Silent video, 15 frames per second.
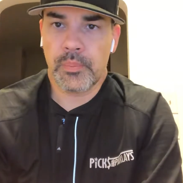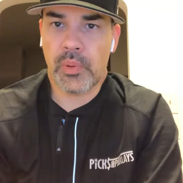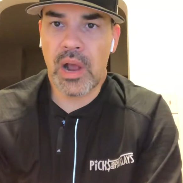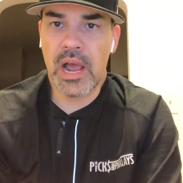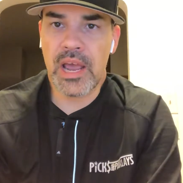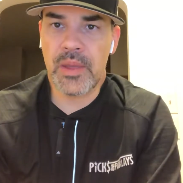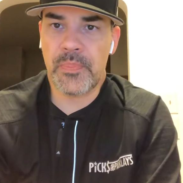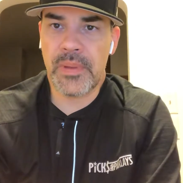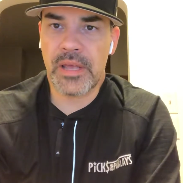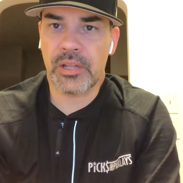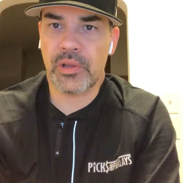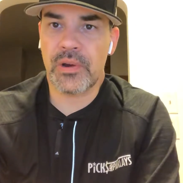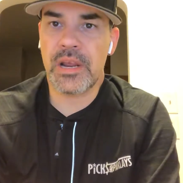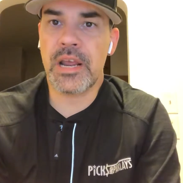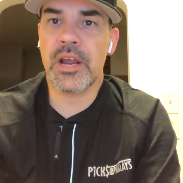Brian
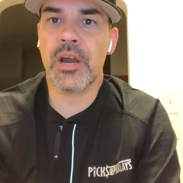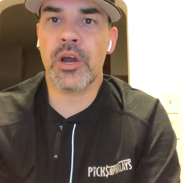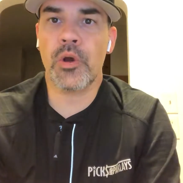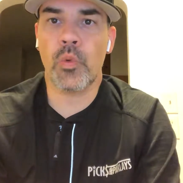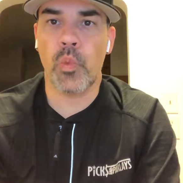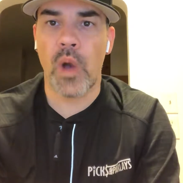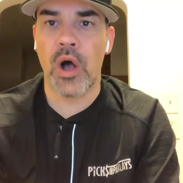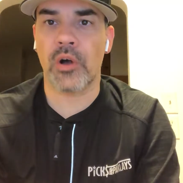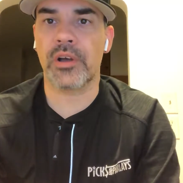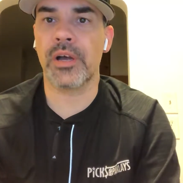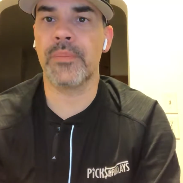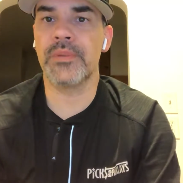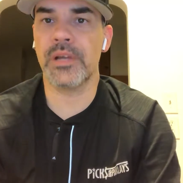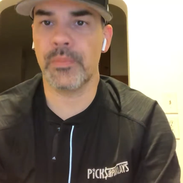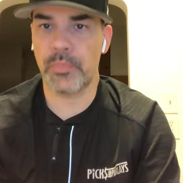Bittler here.
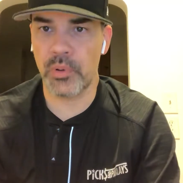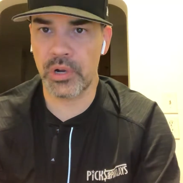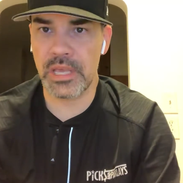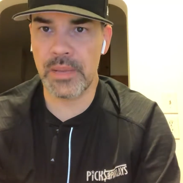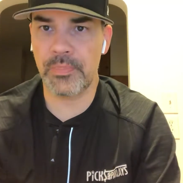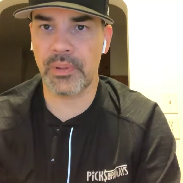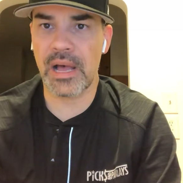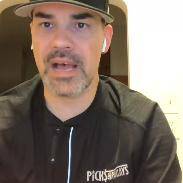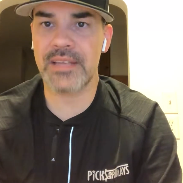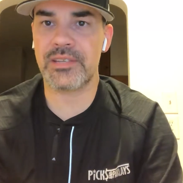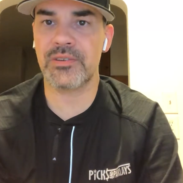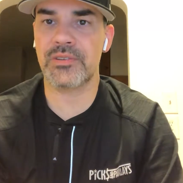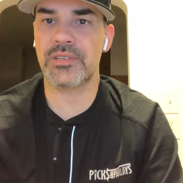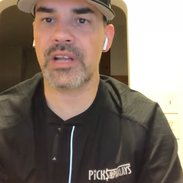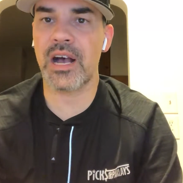Welcome to
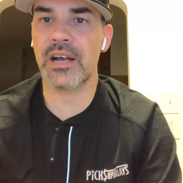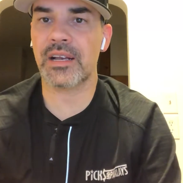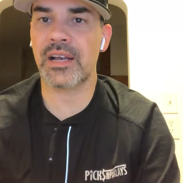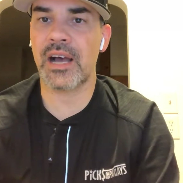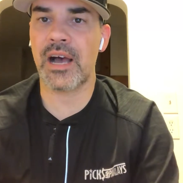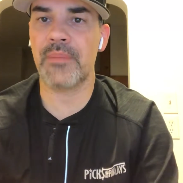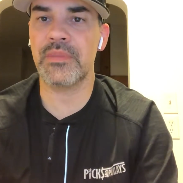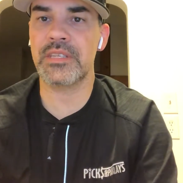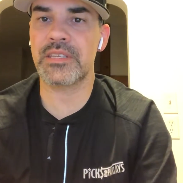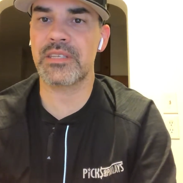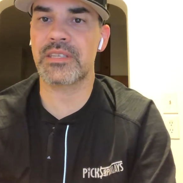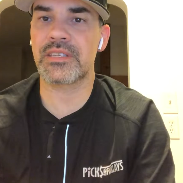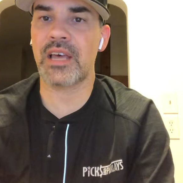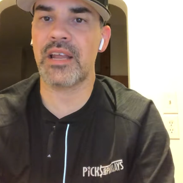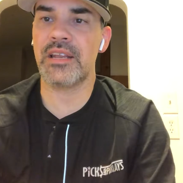BookieBlasters.com. This
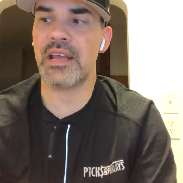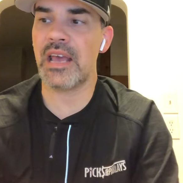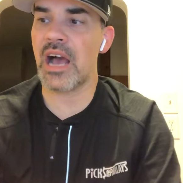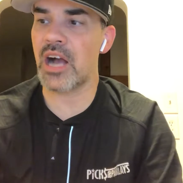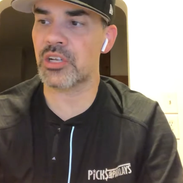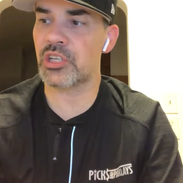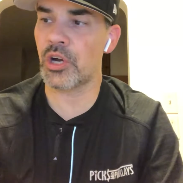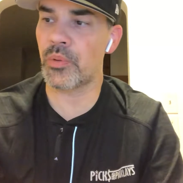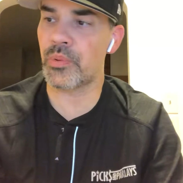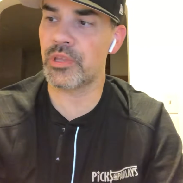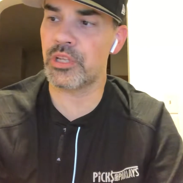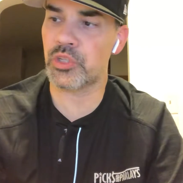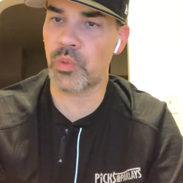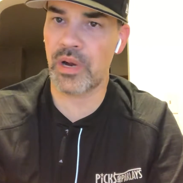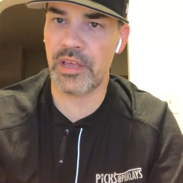is Sunday,
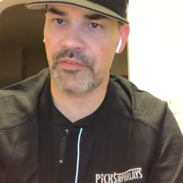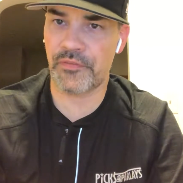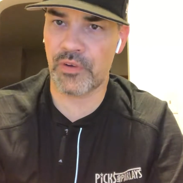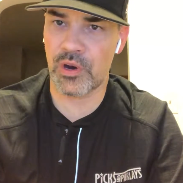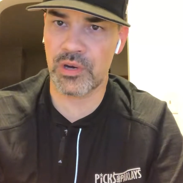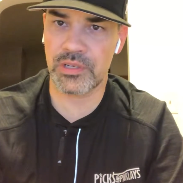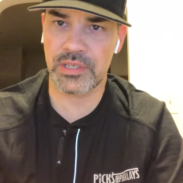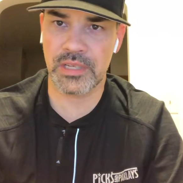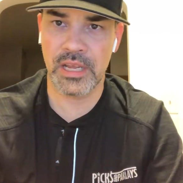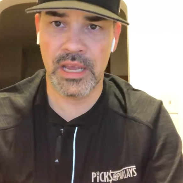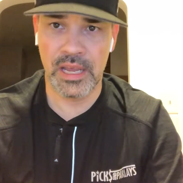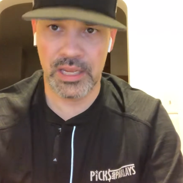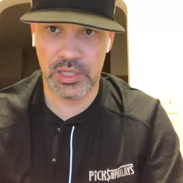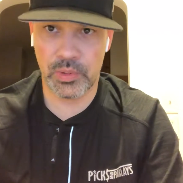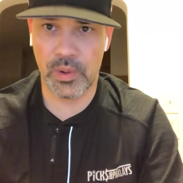October the 21st,
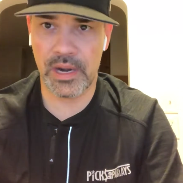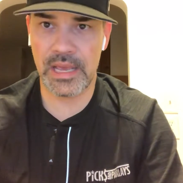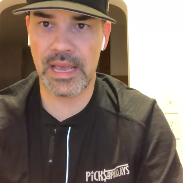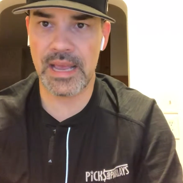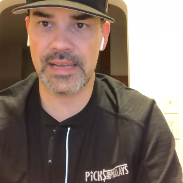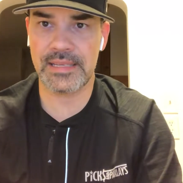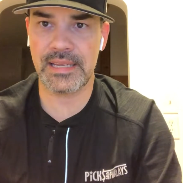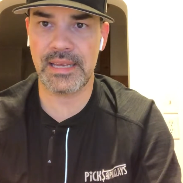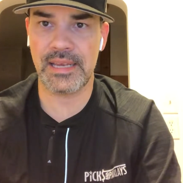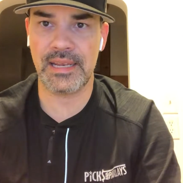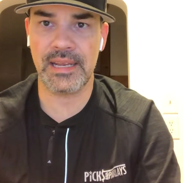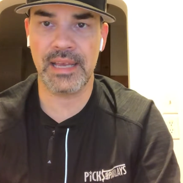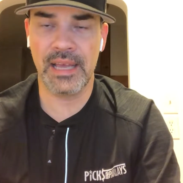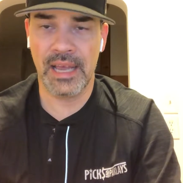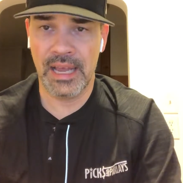
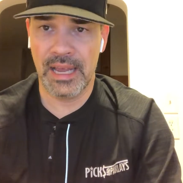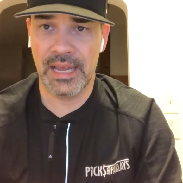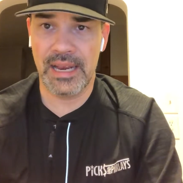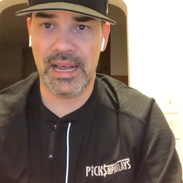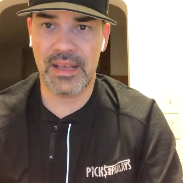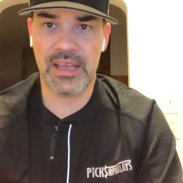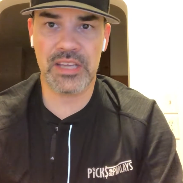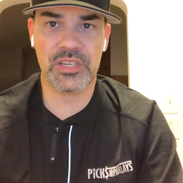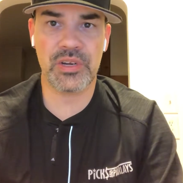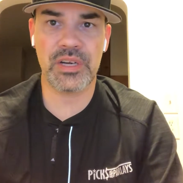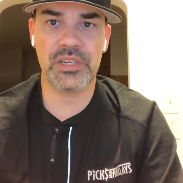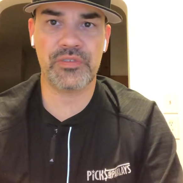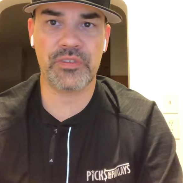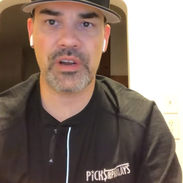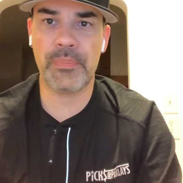2018. Now,
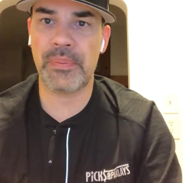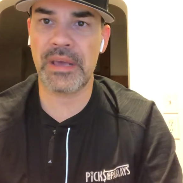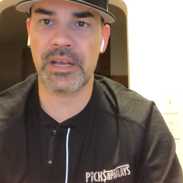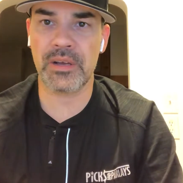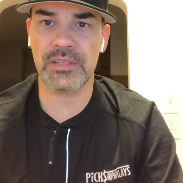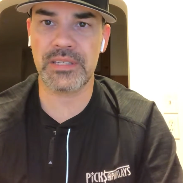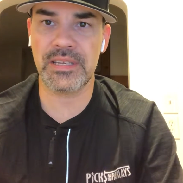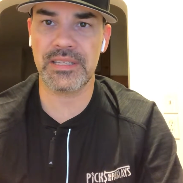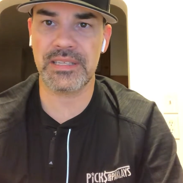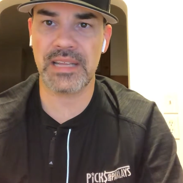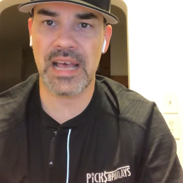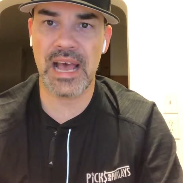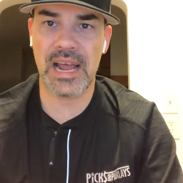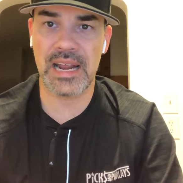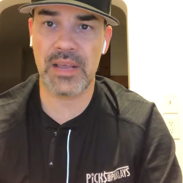yesterday's free pick on
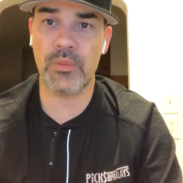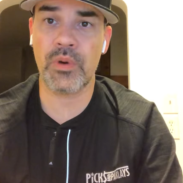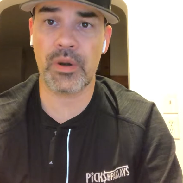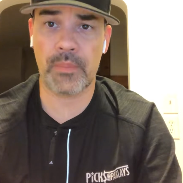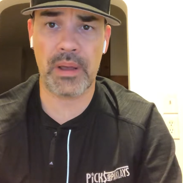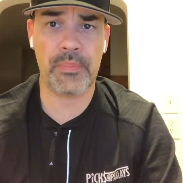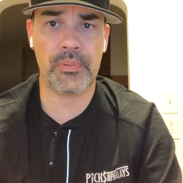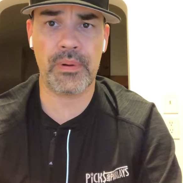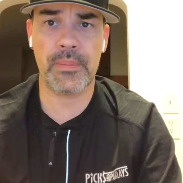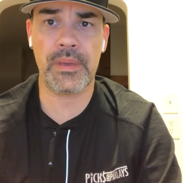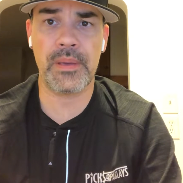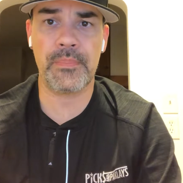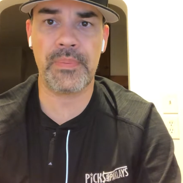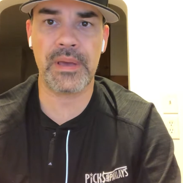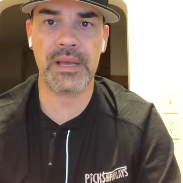Cincinnati, one of my
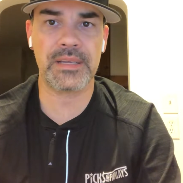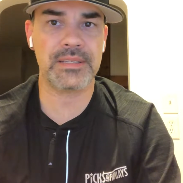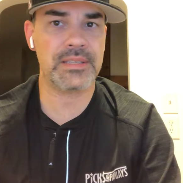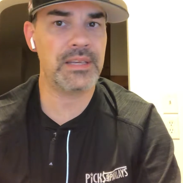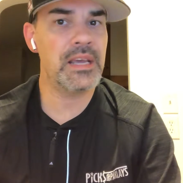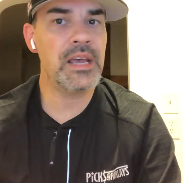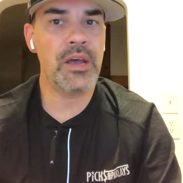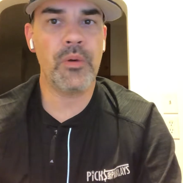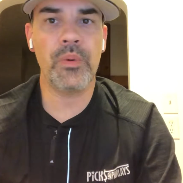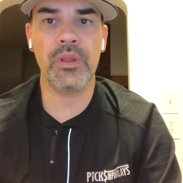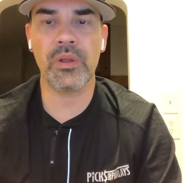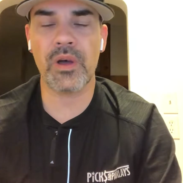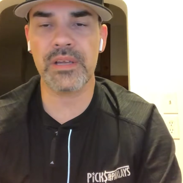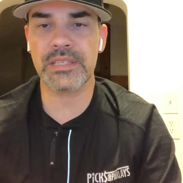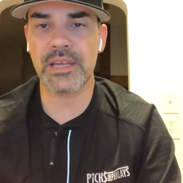premium picks. We
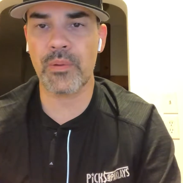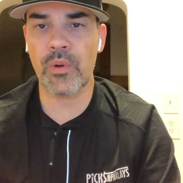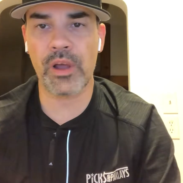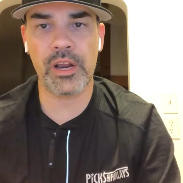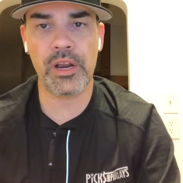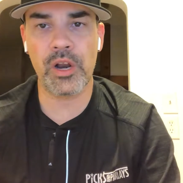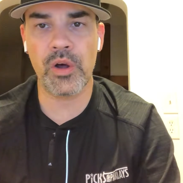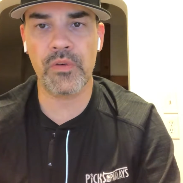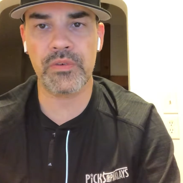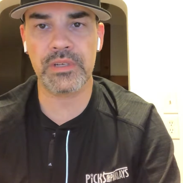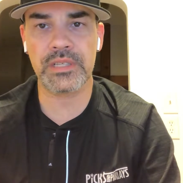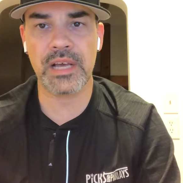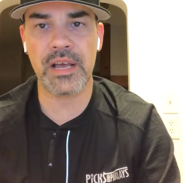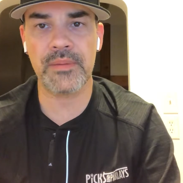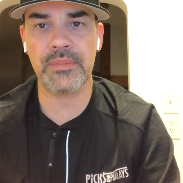lost that one in
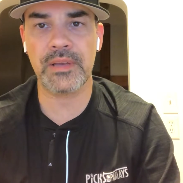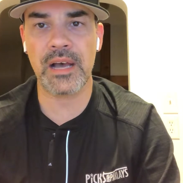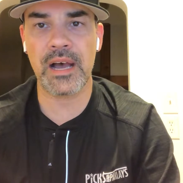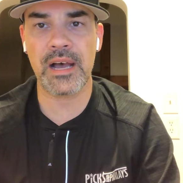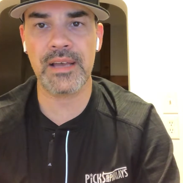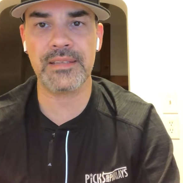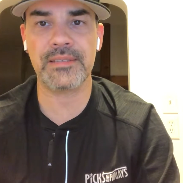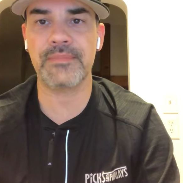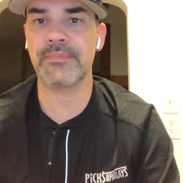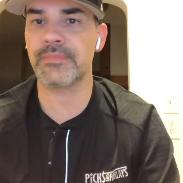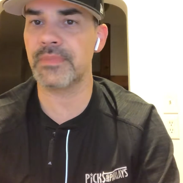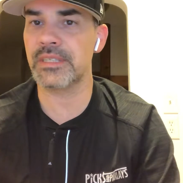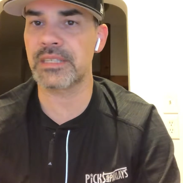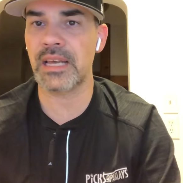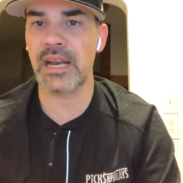overtime, guys.
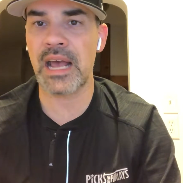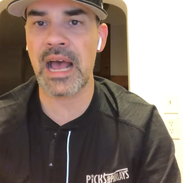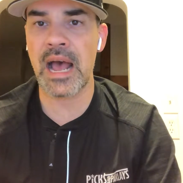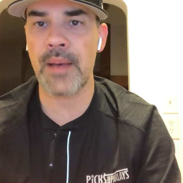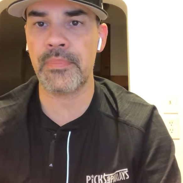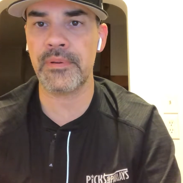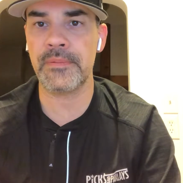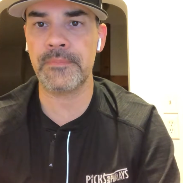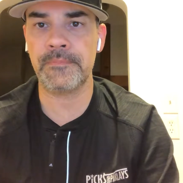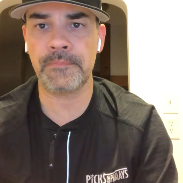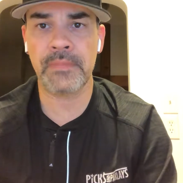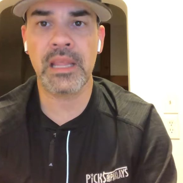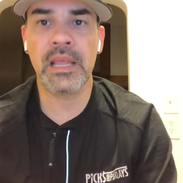It's going to happen.